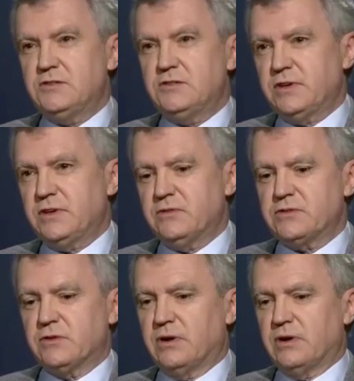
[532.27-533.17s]
These
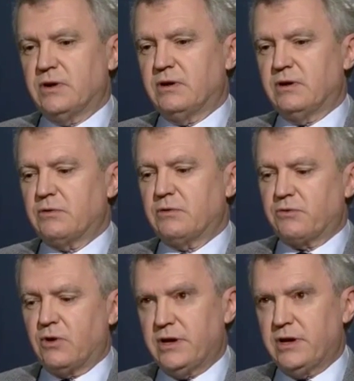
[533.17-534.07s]
figures are
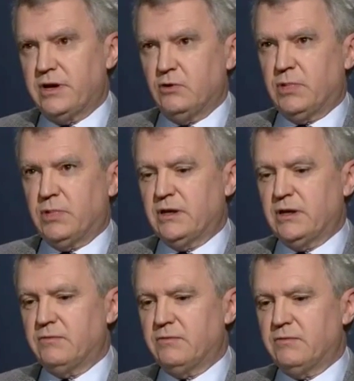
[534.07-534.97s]
trotted out
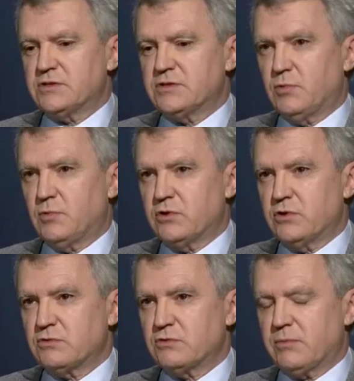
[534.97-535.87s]
by the advocates of
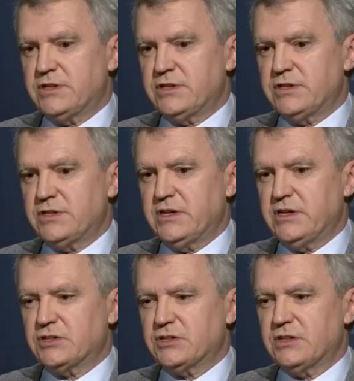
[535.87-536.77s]
proportional
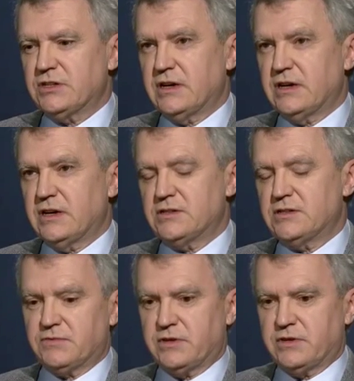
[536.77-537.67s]
representation
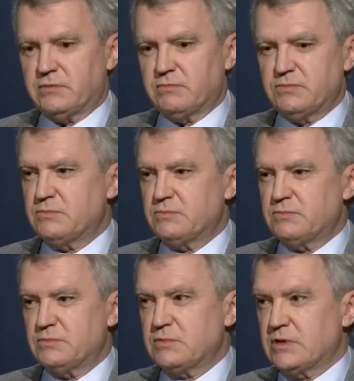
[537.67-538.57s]
as if they're
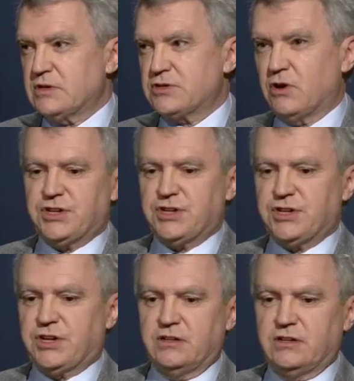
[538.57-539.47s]

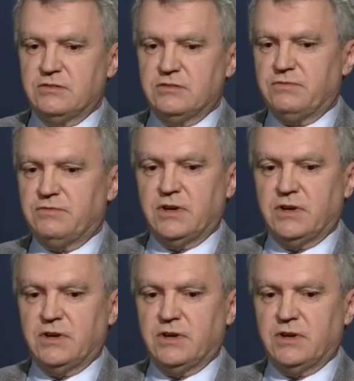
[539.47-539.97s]
astonishing and as if